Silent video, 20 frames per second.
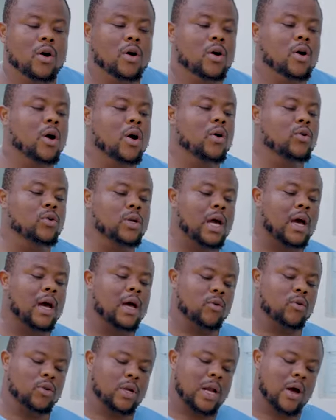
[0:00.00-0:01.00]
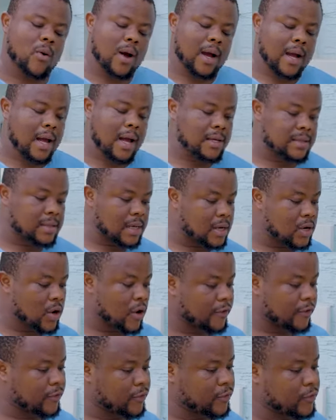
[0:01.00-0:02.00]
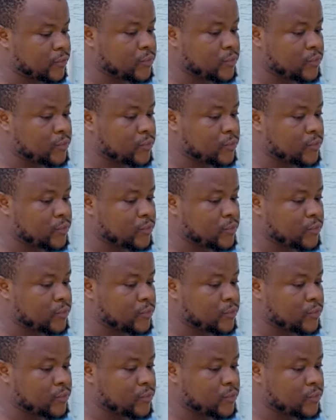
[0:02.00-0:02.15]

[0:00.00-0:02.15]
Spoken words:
Okay, on our car is enough.